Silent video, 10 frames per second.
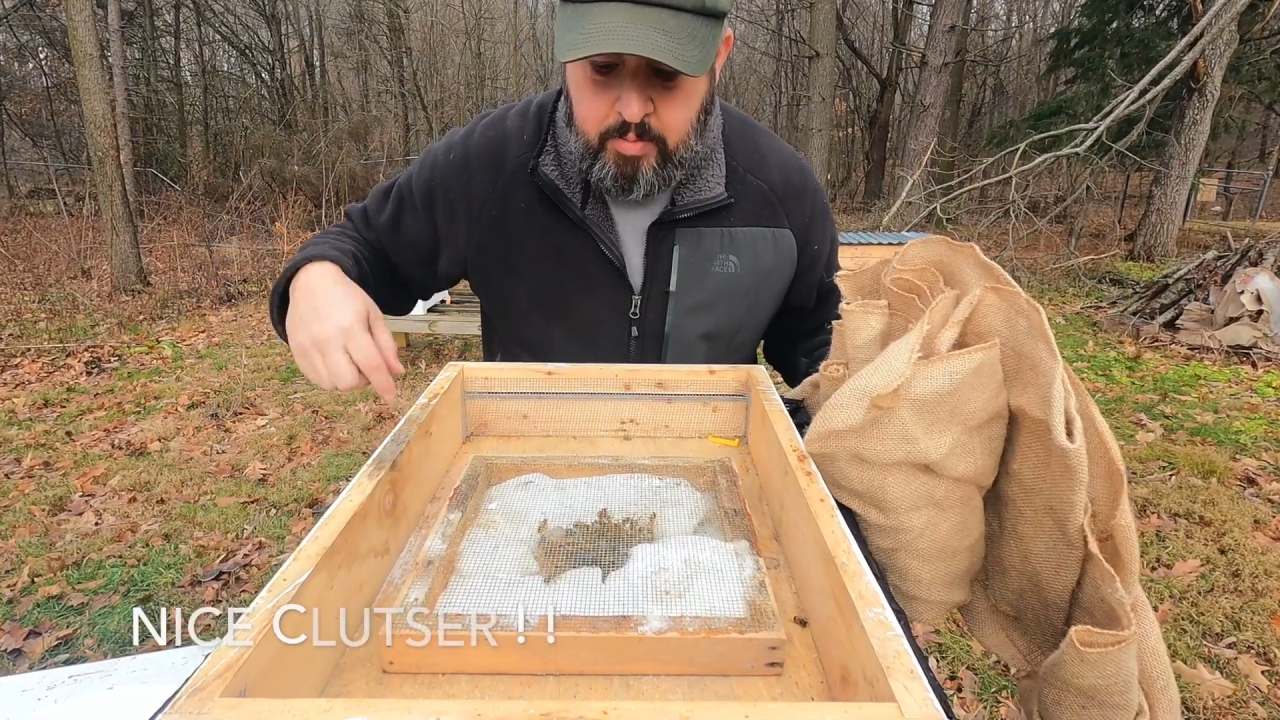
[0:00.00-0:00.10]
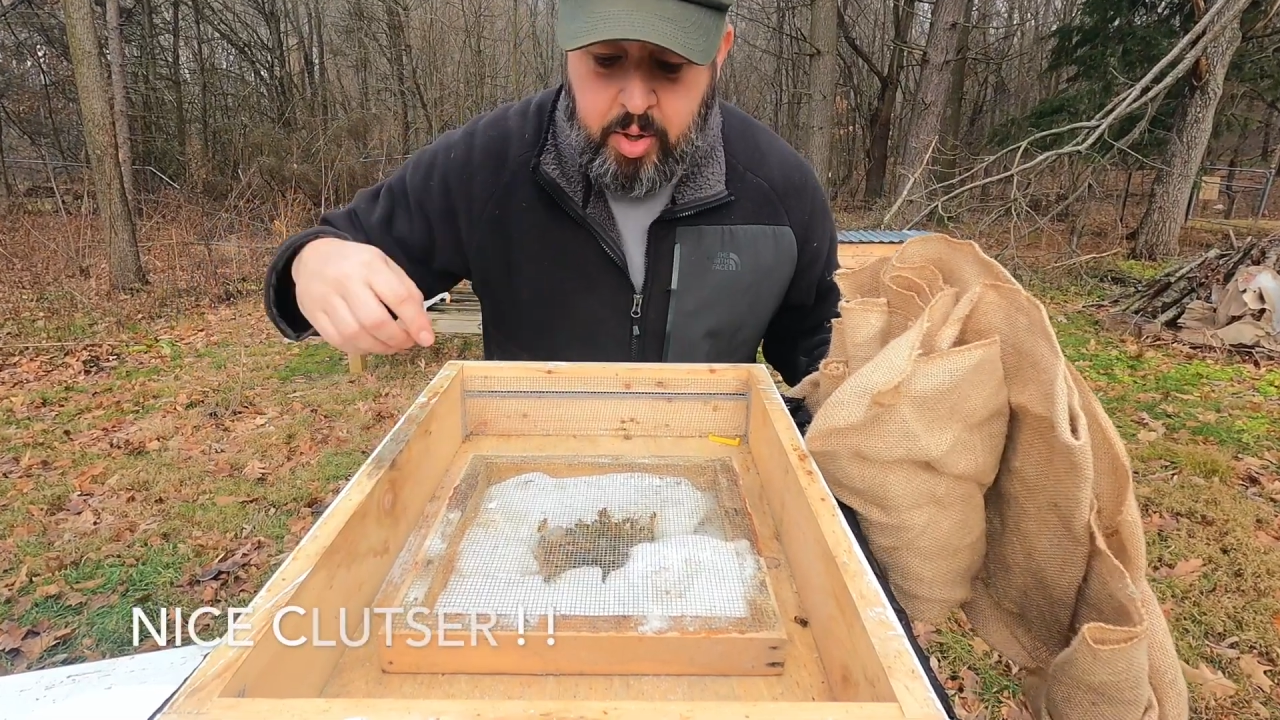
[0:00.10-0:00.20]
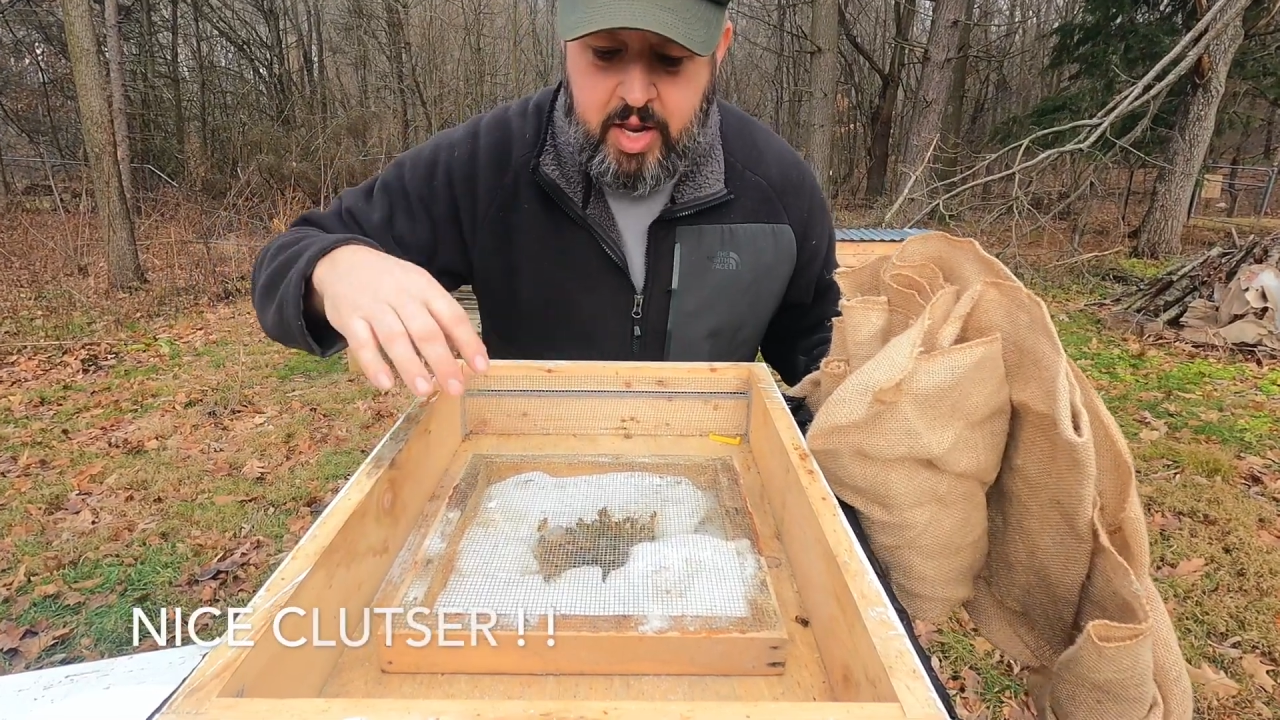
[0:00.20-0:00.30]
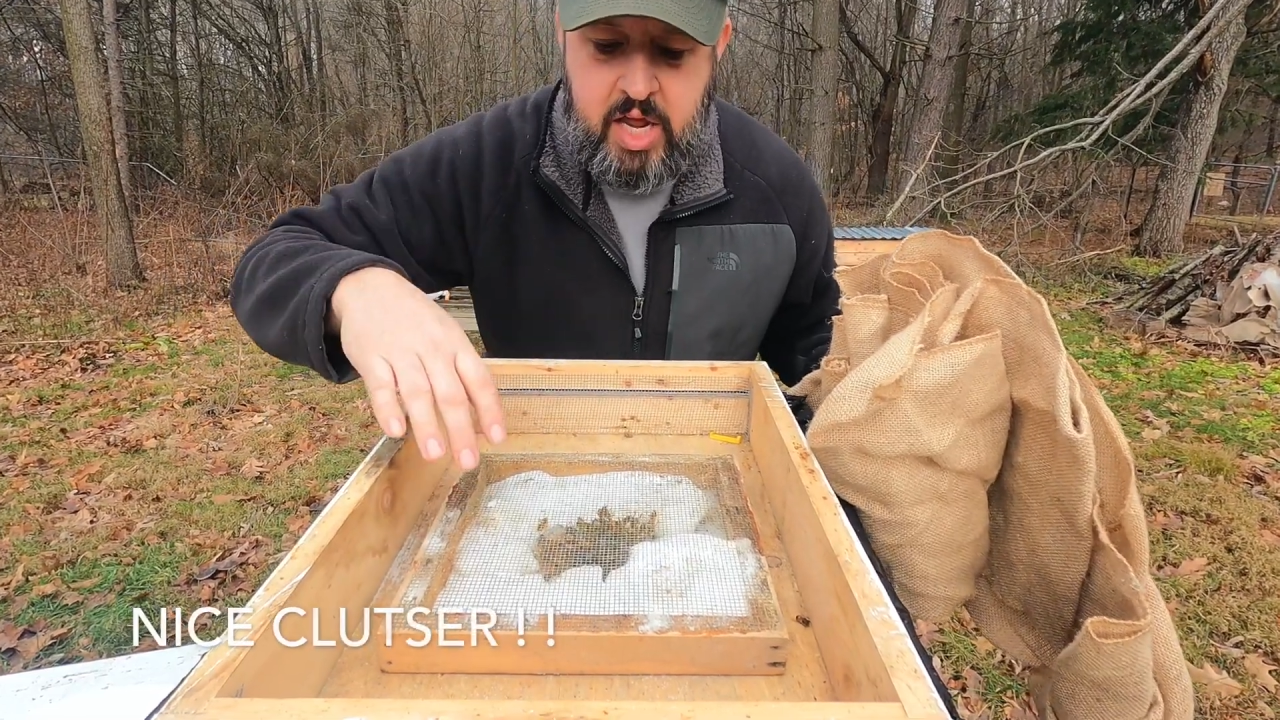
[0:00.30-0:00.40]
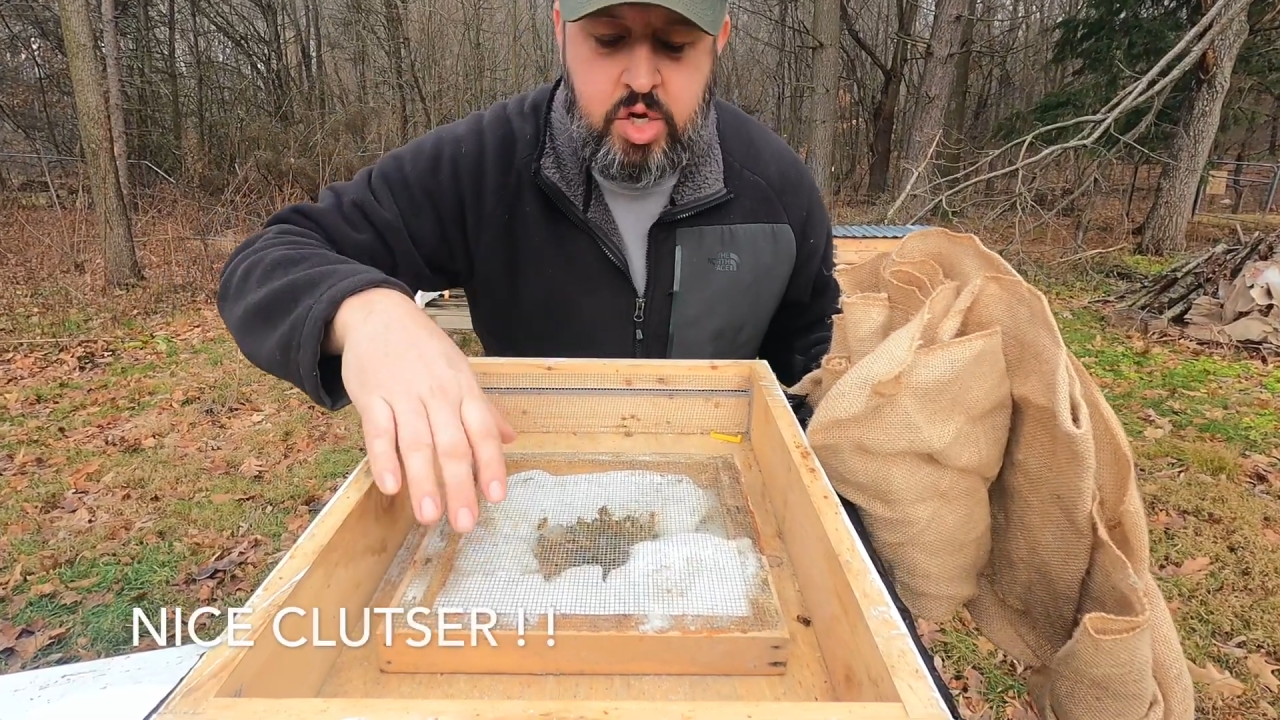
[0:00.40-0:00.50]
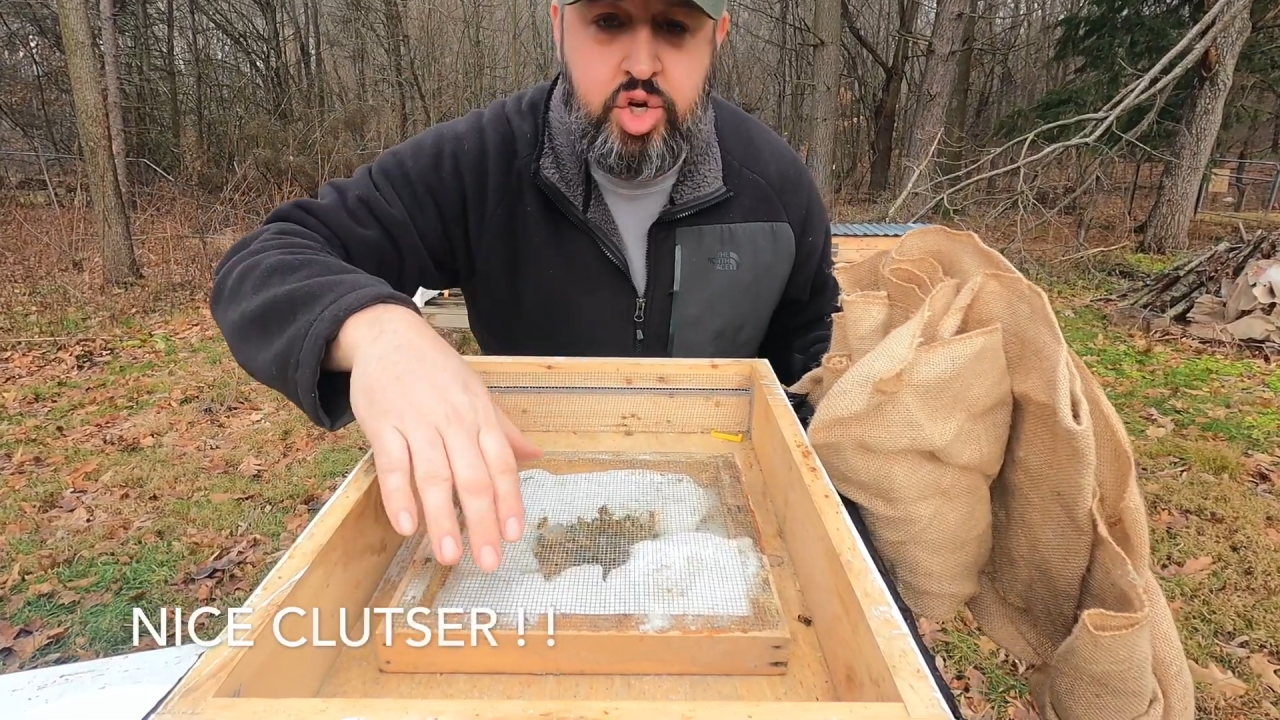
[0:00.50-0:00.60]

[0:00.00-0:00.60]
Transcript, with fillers: Plenty of